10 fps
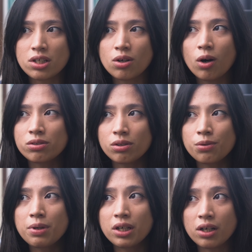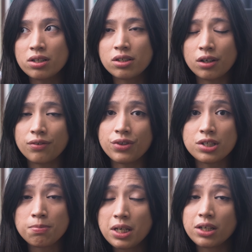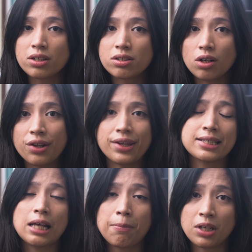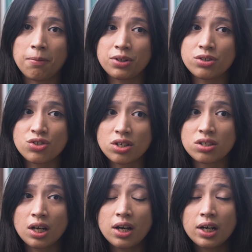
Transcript: it's also because of the speakers on this laptop. They're just